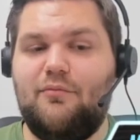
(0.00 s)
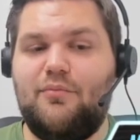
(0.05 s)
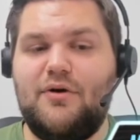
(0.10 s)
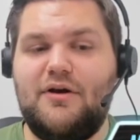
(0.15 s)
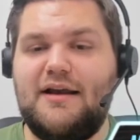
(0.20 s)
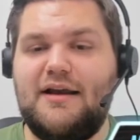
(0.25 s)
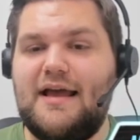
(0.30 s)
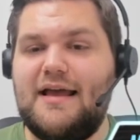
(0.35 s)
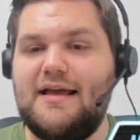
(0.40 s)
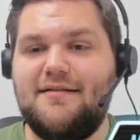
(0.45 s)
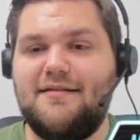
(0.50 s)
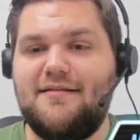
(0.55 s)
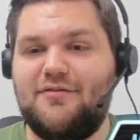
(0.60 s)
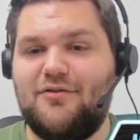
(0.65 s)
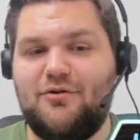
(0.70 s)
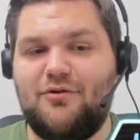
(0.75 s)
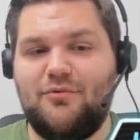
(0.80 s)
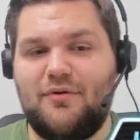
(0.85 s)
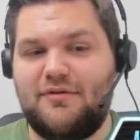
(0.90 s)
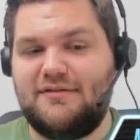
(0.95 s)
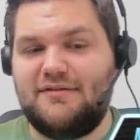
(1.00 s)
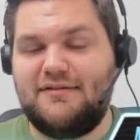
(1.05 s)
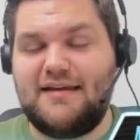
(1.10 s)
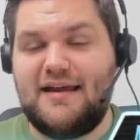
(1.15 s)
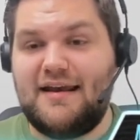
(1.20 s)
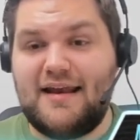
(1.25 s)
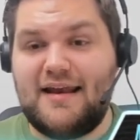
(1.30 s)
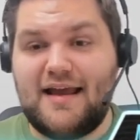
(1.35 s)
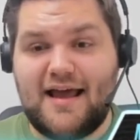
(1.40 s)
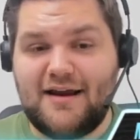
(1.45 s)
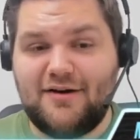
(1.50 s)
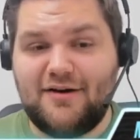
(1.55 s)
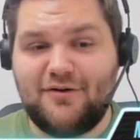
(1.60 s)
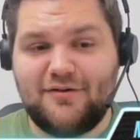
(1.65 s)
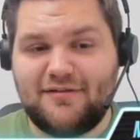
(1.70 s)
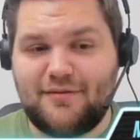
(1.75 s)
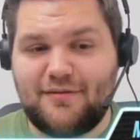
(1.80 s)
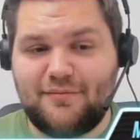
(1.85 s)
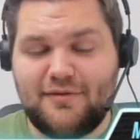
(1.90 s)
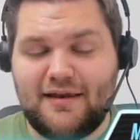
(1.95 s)
eights or with 10-9
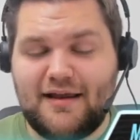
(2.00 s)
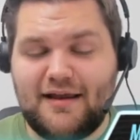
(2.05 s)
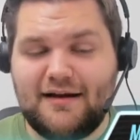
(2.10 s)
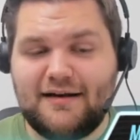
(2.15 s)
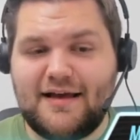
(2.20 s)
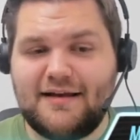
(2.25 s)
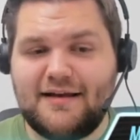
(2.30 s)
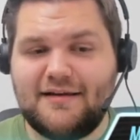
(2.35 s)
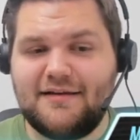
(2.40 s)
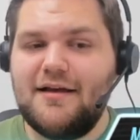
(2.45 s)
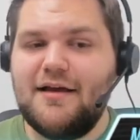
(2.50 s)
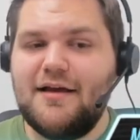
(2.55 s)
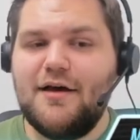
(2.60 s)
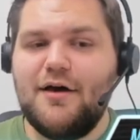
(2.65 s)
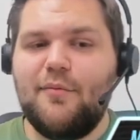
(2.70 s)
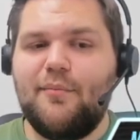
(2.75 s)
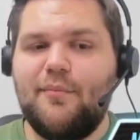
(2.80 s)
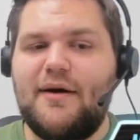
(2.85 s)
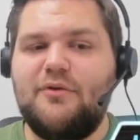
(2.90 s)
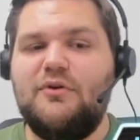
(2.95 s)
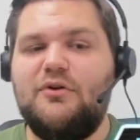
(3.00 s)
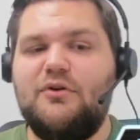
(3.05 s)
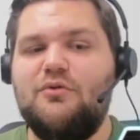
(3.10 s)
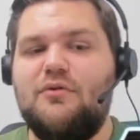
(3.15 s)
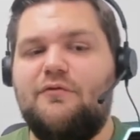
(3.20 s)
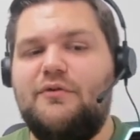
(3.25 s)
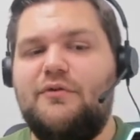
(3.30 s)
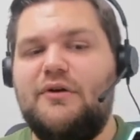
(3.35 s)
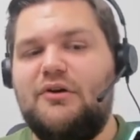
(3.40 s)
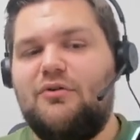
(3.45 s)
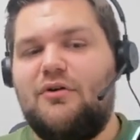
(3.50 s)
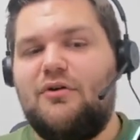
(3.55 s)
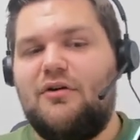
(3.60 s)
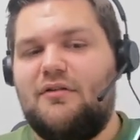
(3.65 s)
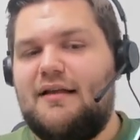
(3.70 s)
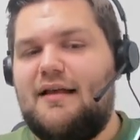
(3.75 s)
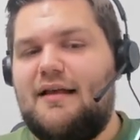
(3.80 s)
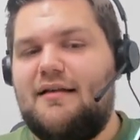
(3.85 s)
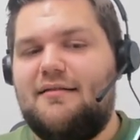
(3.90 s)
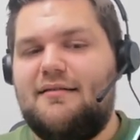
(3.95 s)
or something like that. But we do have
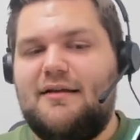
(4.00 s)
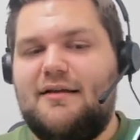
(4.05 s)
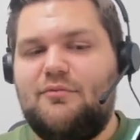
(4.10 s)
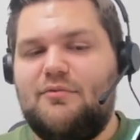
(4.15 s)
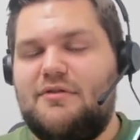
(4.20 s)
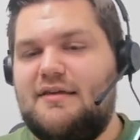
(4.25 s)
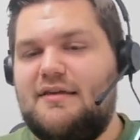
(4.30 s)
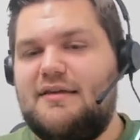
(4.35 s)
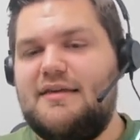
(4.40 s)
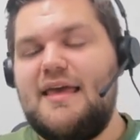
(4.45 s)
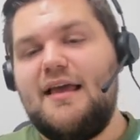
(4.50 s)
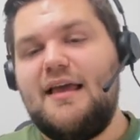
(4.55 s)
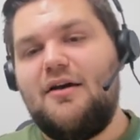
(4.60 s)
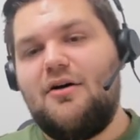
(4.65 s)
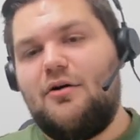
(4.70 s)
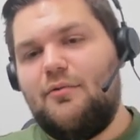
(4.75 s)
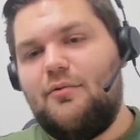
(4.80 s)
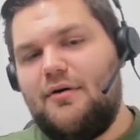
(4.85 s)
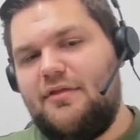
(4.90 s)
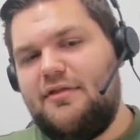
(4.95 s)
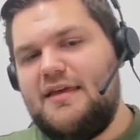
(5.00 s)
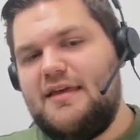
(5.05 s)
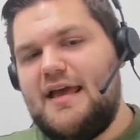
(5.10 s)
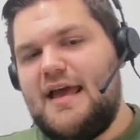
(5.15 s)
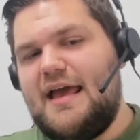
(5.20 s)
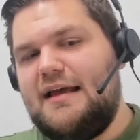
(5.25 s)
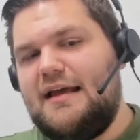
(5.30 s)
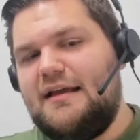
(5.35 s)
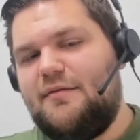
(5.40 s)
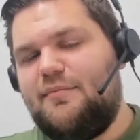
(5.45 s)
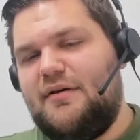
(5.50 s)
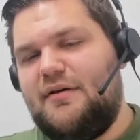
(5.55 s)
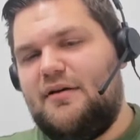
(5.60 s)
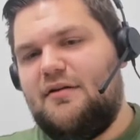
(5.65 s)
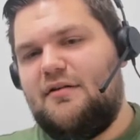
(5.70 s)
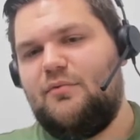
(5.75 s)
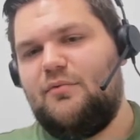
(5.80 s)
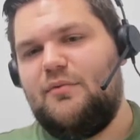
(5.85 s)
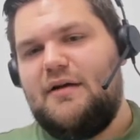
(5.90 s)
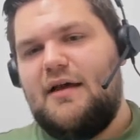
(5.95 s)
redraws, as said, with the king or with the 8
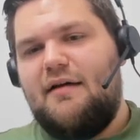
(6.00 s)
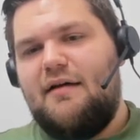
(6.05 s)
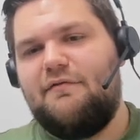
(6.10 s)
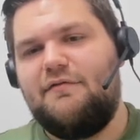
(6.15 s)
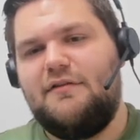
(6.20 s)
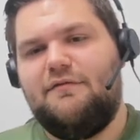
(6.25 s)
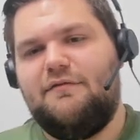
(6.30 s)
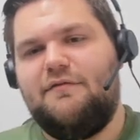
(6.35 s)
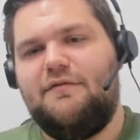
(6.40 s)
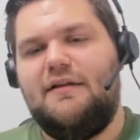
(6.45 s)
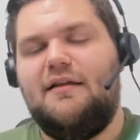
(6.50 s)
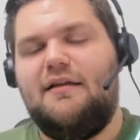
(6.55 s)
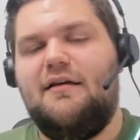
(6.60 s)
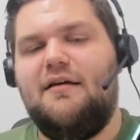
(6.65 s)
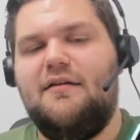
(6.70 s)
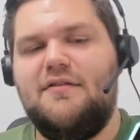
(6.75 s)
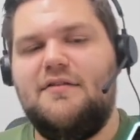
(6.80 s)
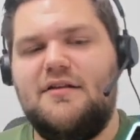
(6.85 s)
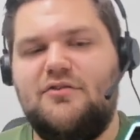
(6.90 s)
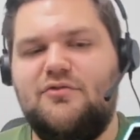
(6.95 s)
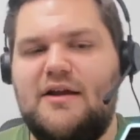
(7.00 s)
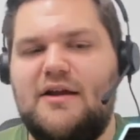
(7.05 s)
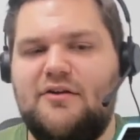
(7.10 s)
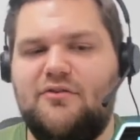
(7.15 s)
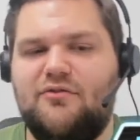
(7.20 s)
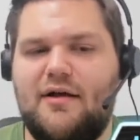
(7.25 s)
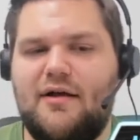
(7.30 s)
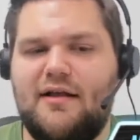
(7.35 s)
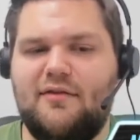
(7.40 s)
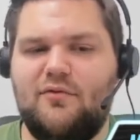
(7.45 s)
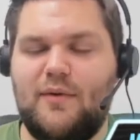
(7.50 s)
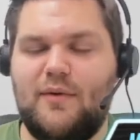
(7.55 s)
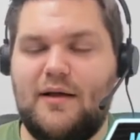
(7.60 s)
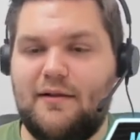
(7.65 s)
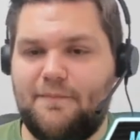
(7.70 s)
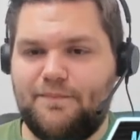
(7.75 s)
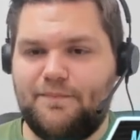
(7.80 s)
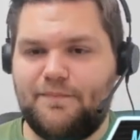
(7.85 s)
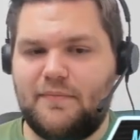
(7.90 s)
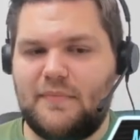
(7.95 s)
because we have the straight draw as
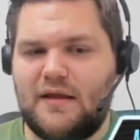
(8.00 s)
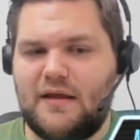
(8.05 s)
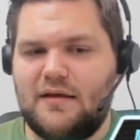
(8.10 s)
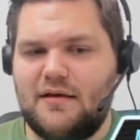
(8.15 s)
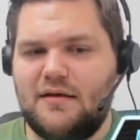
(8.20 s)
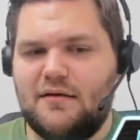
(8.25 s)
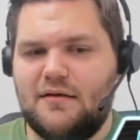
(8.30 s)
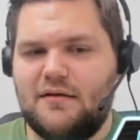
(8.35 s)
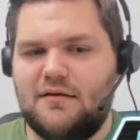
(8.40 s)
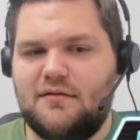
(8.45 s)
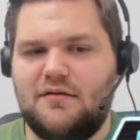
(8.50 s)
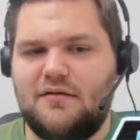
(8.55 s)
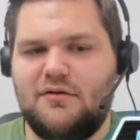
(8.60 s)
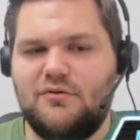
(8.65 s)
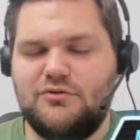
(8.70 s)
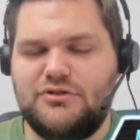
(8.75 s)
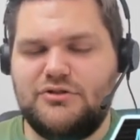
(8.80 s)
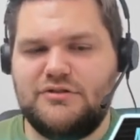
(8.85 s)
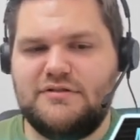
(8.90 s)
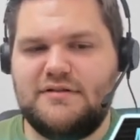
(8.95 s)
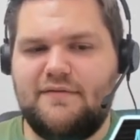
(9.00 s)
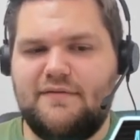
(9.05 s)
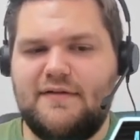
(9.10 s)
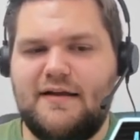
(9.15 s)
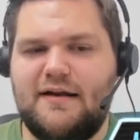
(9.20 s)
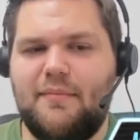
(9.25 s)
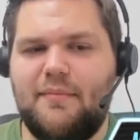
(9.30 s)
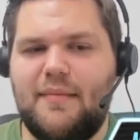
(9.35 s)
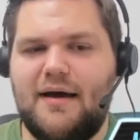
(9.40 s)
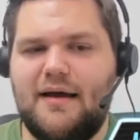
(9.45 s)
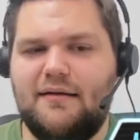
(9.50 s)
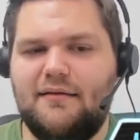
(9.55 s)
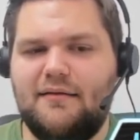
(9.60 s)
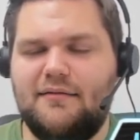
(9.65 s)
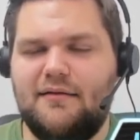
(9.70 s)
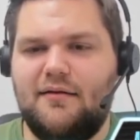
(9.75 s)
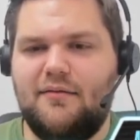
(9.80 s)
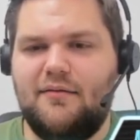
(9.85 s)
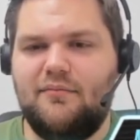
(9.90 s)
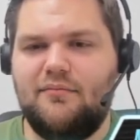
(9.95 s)
well. So just have that in mind,
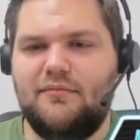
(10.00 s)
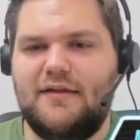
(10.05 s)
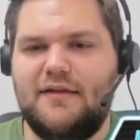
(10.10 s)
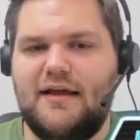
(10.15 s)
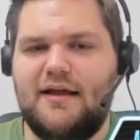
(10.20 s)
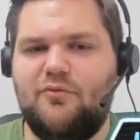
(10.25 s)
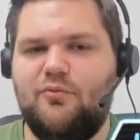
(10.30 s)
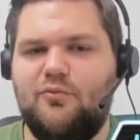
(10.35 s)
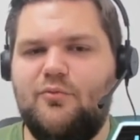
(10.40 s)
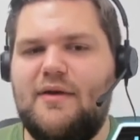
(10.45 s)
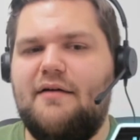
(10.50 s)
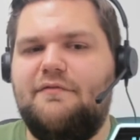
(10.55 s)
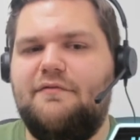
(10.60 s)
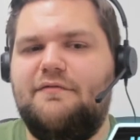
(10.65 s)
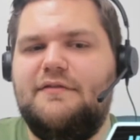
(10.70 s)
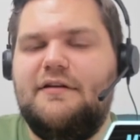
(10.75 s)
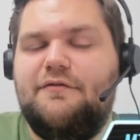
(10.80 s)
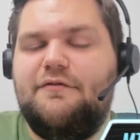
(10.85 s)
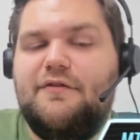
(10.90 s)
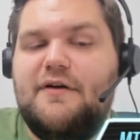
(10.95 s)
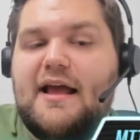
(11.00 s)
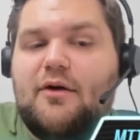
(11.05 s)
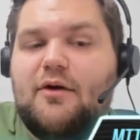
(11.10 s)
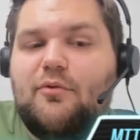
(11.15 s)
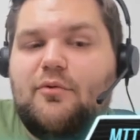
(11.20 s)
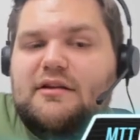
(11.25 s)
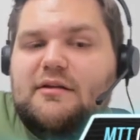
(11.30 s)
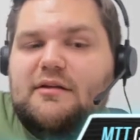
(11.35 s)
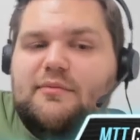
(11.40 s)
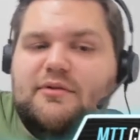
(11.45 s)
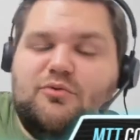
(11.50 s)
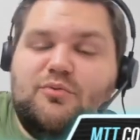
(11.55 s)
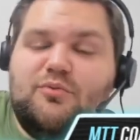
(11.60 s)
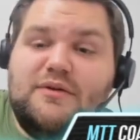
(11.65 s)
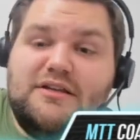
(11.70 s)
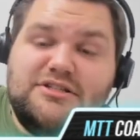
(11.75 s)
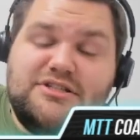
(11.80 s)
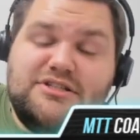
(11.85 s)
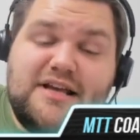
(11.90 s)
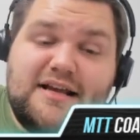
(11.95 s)
that we have different equity
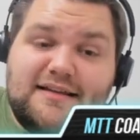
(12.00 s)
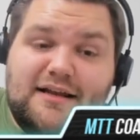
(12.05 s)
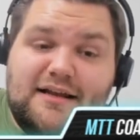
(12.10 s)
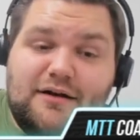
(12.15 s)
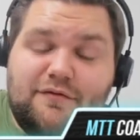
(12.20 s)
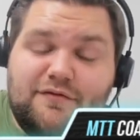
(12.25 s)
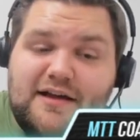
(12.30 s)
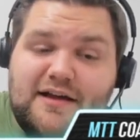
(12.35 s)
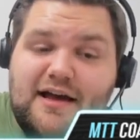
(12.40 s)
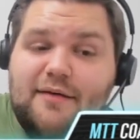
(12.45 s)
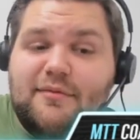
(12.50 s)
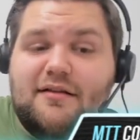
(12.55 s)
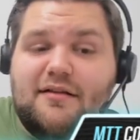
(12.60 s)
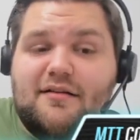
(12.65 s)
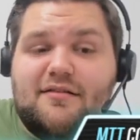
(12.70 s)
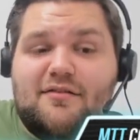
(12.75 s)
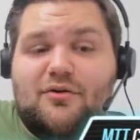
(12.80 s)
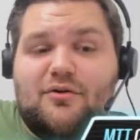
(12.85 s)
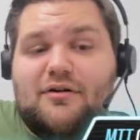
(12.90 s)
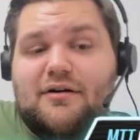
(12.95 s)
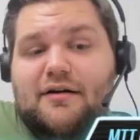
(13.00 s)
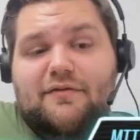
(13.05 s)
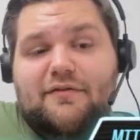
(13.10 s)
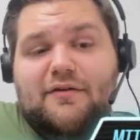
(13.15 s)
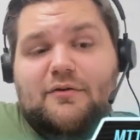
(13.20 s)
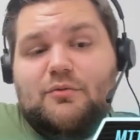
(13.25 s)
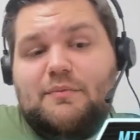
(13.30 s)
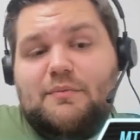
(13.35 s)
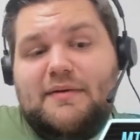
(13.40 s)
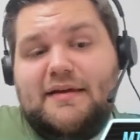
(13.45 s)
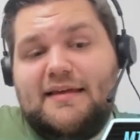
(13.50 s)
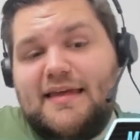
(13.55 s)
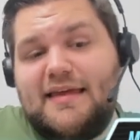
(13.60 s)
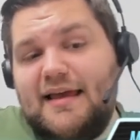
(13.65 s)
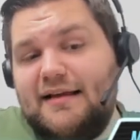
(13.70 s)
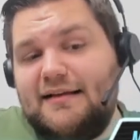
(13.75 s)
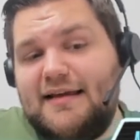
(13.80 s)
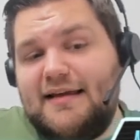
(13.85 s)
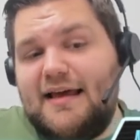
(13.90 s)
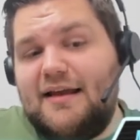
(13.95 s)
between Jack 10 of diamonds, or if it would be
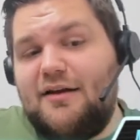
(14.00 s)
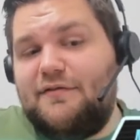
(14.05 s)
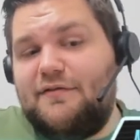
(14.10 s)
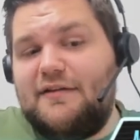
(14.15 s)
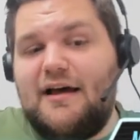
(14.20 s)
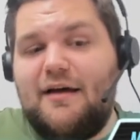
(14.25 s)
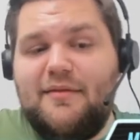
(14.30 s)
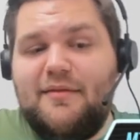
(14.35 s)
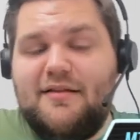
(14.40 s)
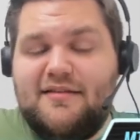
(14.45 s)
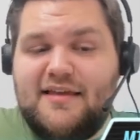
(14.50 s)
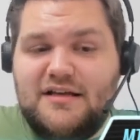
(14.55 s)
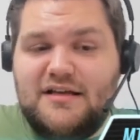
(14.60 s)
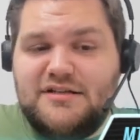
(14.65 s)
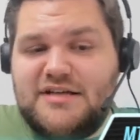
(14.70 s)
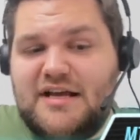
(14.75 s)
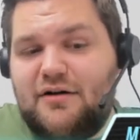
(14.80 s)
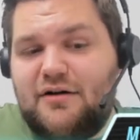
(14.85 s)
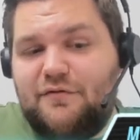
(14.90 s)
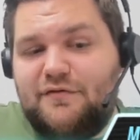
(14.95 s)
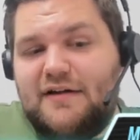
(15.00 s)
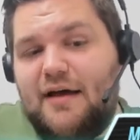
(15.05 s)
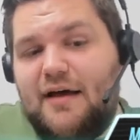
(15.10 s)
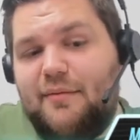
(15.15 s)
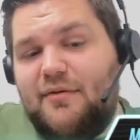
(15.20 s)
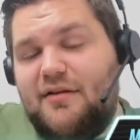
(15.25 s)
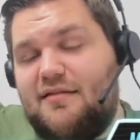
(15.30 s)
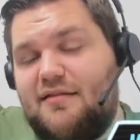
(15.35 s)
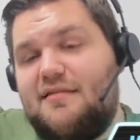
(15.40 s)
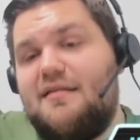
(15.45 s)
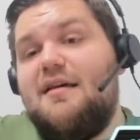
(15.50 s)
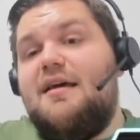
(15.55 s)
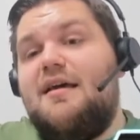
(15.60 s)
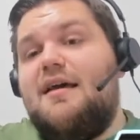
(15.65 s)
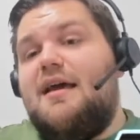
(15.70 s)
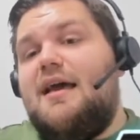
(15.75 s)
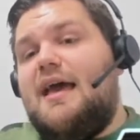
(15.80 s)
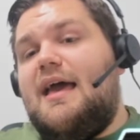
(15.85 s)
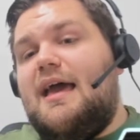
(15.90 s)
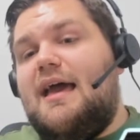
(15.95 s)
King 10 of diamonds, King Jack of diamonds,
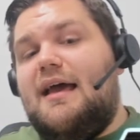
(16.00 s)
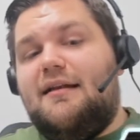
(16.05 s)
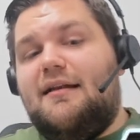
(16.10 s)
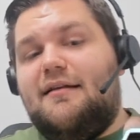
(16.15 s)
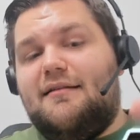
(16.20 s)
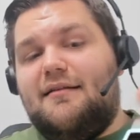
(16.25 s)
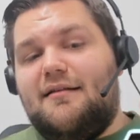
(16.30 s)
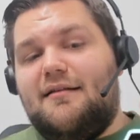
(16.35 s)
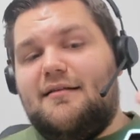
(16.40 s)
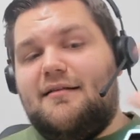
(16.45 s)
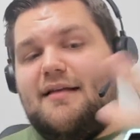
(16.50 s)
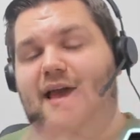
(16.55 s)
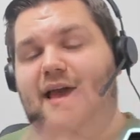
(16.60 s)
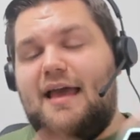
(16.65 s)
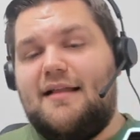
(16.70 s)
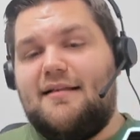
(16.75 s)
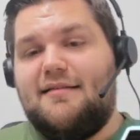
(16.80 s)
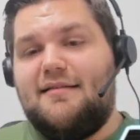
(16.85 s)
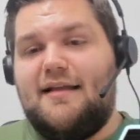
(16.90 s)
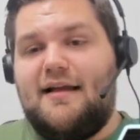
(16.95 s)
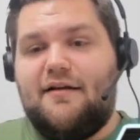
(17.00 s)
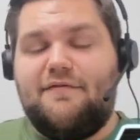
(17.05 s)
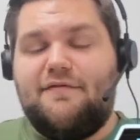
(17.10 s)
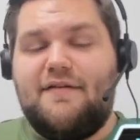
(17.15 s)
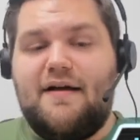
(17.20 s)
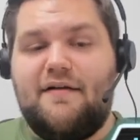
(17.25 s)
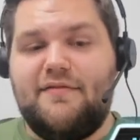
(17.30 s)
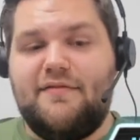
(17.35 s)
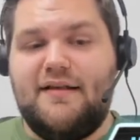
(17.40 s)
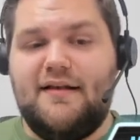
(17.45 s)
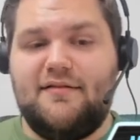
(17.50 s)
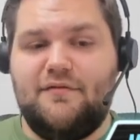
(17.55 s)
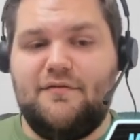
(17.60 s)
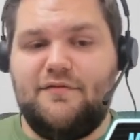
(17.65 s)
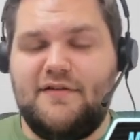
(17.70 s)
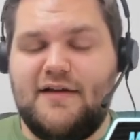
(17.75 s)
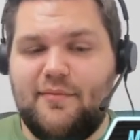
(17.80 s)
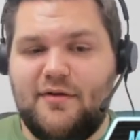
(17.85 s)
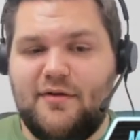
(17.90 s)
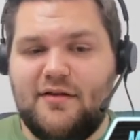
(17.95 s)
and hands like 5 6 of
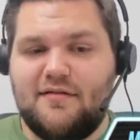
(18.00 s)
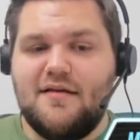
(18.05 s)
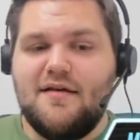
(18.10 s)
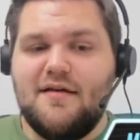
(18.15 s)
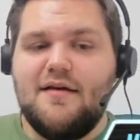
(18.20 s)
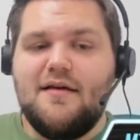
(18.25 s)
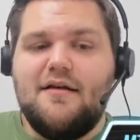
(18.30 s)
diamonds.